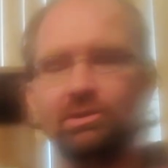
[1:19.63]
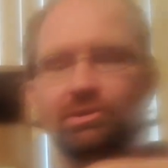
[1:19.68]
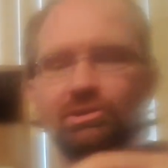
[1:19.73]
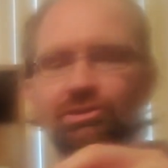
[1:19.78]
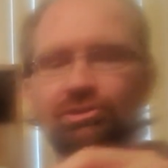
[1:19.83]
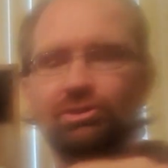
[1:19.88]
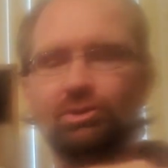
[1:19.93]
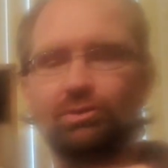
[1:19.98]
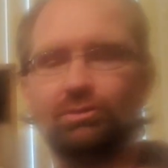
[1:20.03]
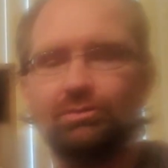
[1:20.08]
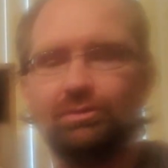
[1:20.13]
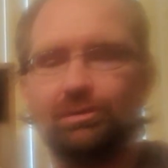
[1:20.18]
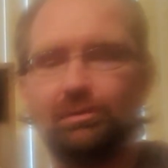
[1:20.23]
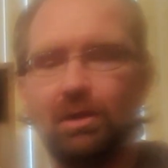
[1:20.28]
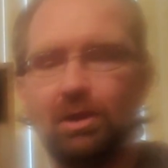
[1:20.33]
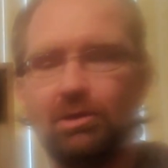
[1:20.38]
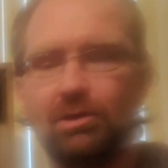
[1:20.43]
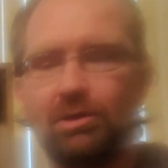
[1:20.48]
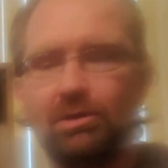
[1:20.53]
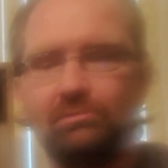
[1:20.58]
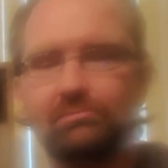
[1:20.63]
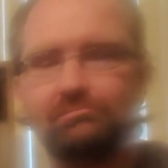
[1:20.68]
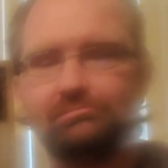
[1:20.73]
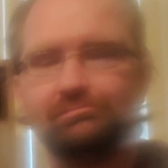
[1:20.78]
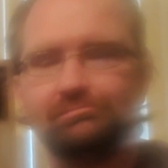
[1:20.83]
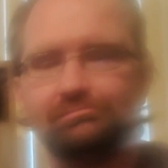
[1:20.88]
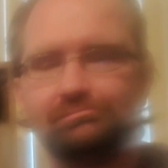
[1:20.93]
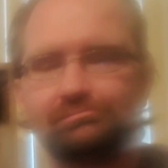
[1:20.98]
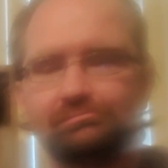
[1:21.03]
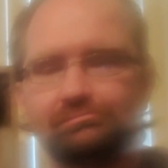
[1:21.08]
suit for Mario.
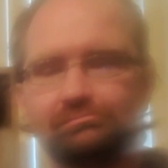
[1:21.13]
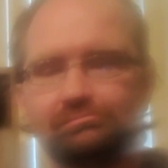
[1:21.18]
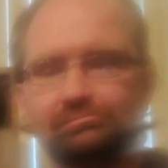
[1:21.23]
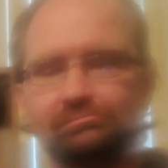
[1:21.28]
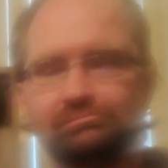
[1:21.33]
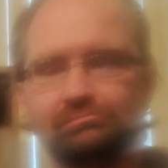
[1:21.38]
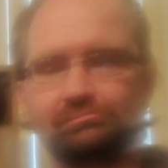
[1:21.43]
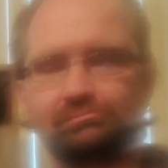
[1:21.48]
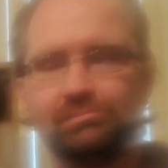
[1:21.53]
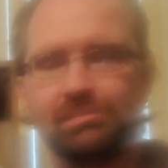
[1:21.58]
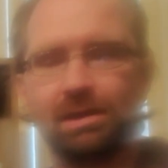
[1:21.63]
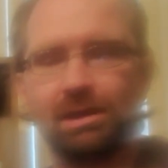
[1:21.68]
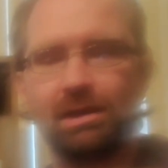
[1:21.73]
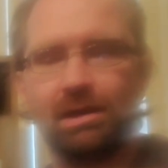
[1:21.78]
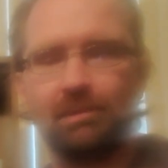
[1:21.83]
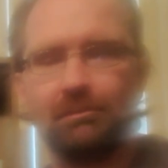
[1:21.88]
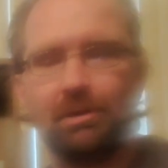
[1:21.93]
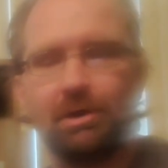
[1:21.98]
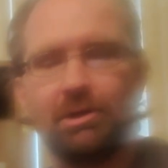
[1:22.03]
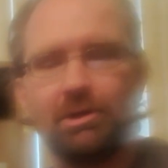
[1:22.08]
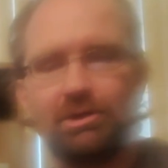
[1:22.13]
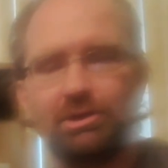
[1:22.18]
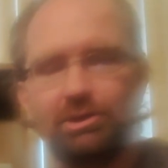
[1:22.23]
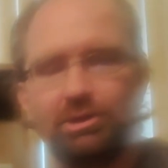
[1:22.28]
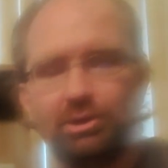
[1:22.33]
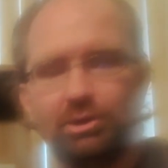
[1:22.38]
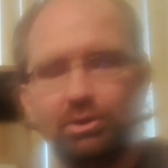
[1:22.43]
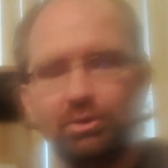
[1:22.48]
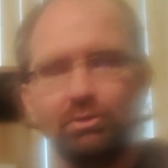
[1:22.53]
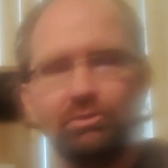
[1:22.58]
Bought it
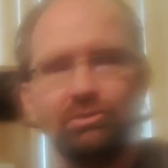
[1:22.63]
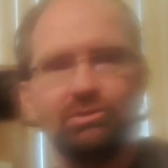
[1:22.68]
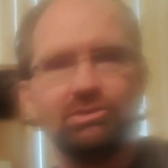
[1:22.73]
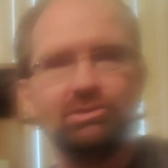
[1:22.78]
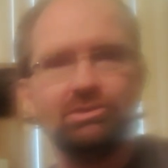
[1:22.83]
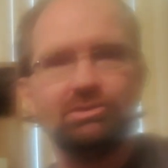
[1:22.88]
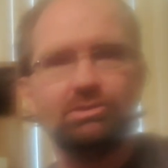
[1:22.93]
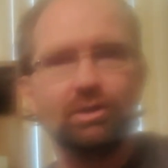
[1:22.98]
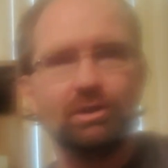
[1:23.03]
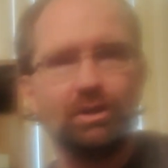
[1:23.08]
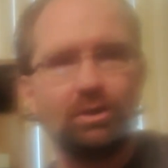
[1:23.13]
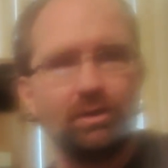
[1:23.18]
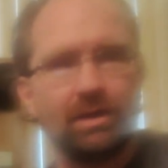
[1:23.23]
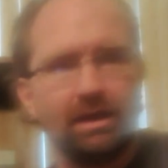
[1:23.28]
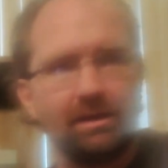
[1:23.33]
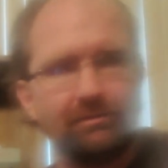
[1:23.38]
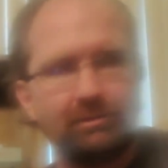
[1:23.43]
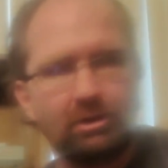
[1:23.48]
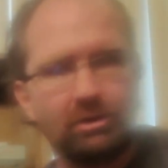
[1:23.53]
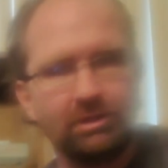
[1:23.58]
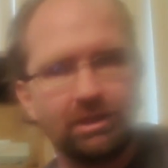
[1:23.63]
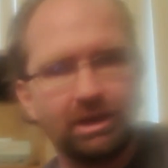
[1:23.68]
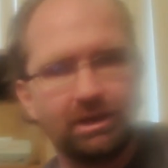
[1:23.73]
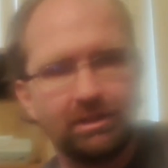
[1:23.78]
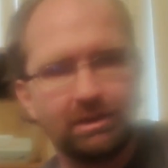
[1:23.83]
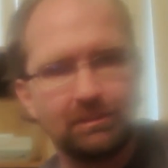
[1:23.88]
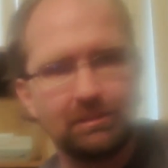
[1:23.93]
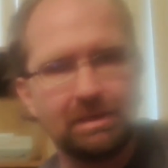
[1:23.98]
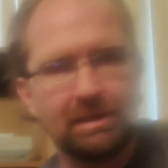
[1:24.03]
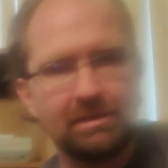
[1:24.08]
used, so I don't have all the
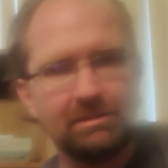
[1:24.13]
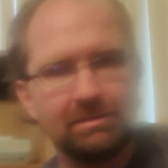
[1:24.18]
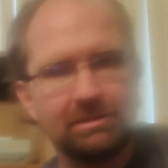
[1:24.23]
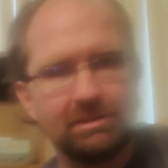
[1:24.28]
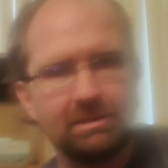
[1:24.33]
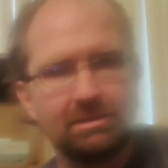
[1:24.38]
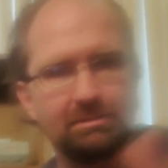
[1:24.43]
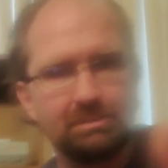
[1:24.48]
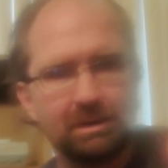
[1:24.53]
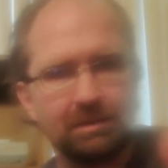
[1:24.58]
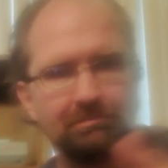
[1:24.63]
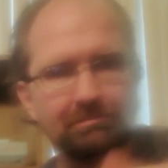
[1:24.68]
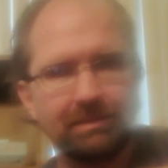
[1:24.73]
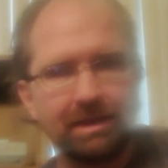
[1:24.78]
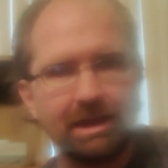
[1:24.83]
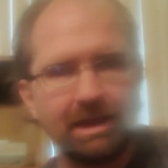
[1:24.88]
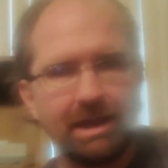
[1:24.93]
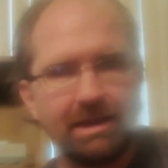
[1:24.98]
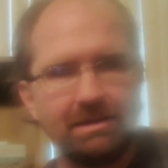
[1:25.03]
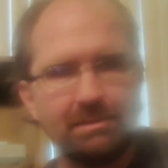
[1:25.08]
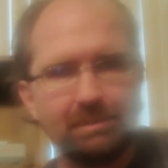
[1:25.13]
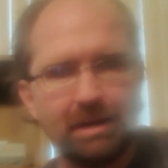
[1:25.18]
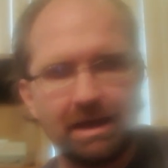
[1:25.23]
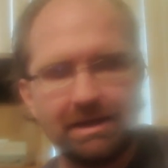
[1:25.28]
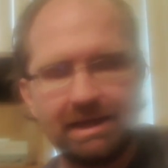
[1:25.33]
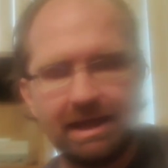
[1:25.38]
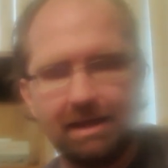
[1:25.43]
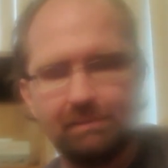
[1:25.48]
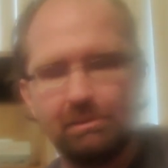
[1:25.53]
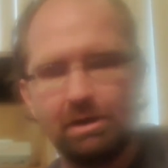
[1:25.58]
other pieces, but I had to buy
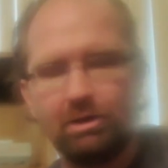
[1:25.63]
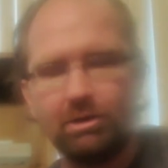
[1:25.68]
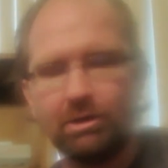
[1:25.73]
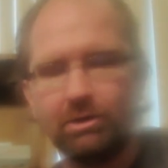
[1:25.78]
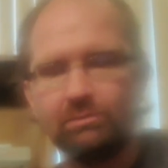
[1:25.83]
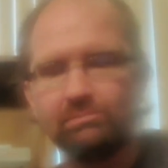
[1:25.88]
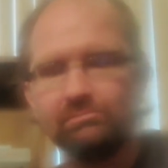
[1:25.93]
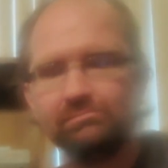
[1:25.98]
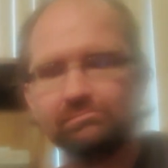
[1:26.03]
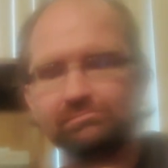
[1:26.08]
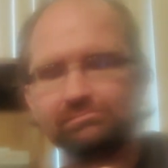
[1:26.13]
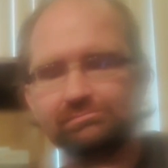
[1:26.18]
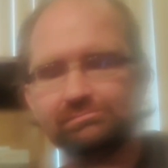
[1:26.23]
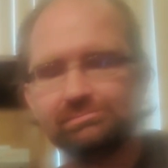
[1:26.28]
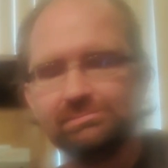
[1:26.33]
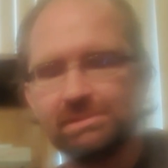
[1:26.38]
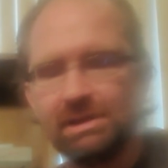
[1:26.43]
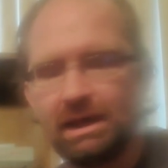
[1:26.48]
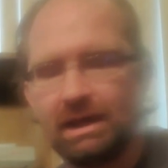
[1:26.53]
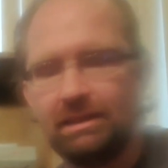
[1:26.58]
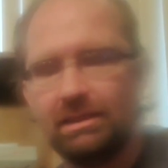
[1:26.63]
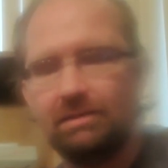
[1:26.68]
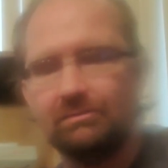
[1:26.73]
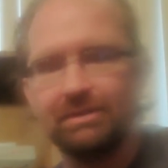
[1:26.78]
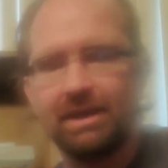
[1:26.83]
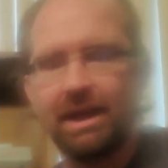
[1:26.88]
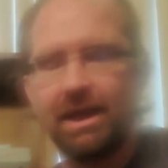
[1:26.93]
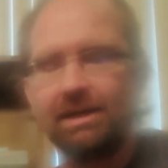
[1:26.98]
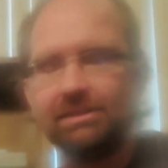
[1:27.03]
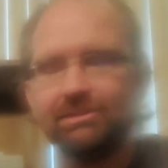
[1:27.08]
Cat Mario. I love
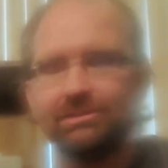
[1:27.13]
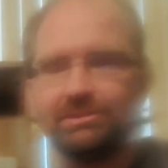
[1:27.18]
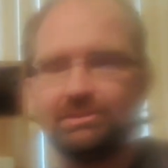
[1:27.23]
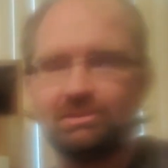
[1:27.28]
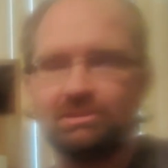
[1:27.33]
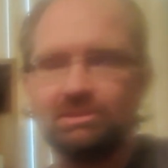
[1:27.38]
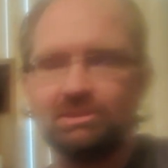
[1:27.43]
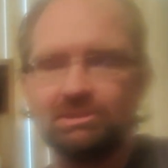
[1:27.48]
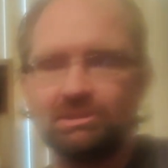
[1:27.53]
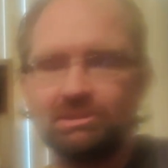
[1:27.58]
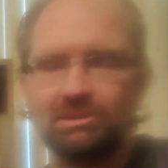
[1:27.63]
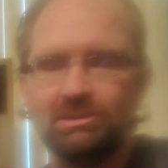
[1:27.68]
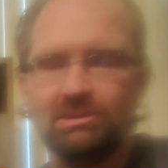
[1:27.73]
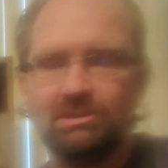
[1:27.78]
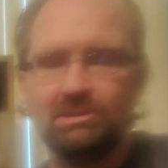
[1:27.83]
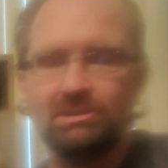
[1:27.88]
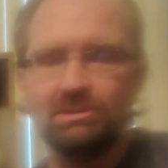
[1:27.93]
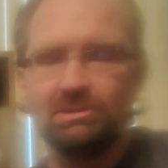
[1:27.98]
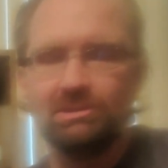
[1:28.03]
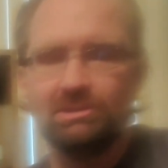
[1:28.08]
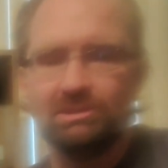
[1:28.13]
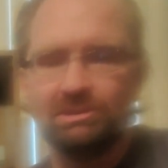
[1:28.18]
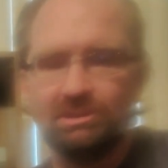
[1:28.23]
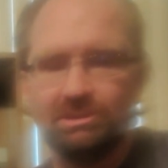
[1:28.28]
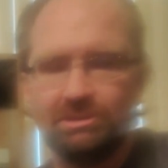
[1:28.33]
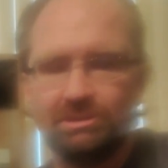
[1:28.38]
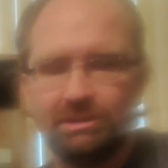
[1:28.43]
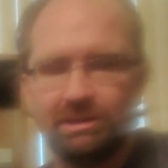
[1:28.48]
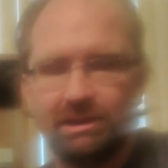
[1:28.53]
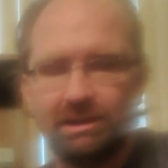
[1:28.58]
cats.
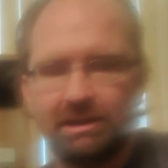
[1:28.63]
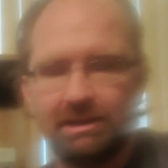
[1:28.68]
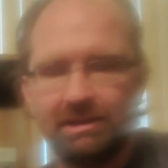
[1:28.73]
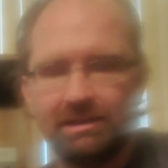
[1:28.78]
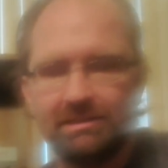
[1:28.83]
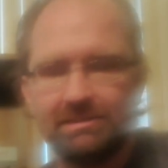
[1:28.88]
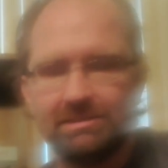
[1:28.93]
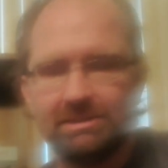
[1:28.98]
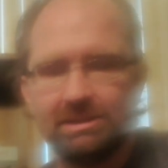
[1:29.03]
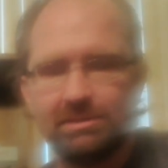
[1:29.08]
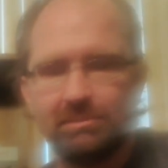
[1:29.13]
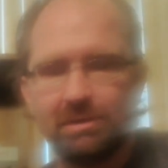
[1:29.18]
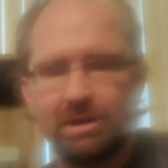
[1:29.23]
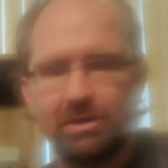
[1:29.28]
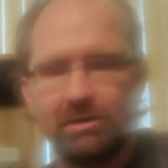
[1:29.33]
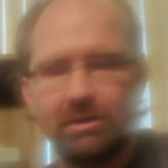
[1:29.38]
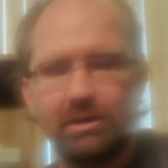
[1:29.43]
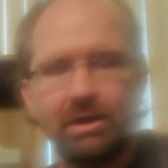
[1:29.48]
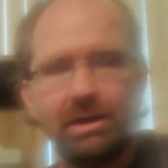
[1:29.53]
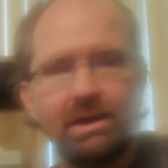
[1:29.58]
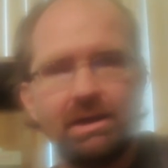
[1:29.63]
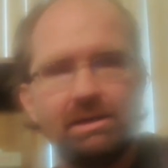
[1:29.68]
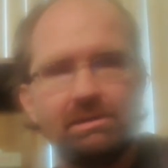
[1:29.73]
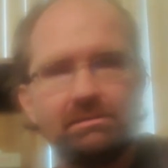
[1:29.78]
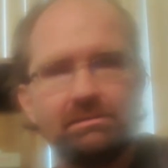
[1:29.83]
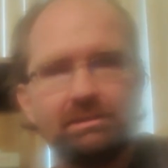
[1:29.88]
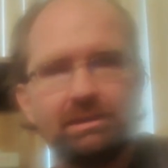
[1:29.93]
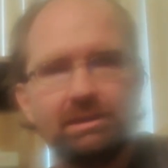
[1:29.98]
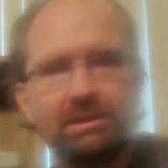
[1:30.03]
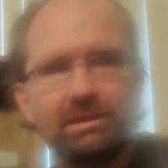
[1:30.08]
You turn Mario
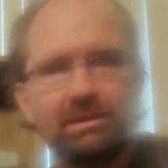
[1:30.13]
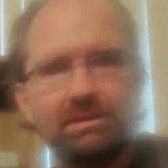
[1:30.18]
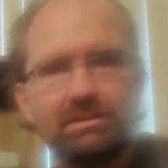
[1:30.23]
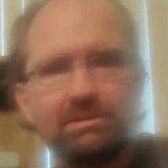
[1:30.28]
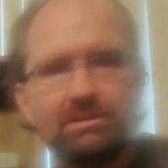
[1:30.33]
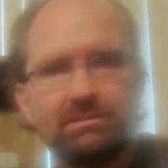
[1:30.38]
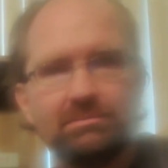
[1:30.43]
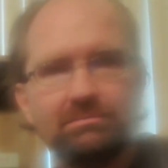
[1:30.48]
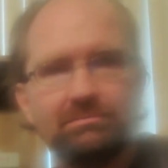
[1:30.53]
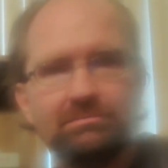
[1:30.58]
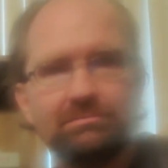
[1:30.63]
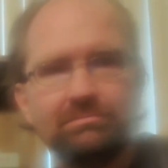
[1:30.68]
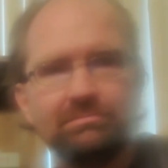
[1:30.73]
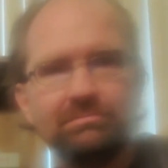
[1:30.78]
on, and you listen.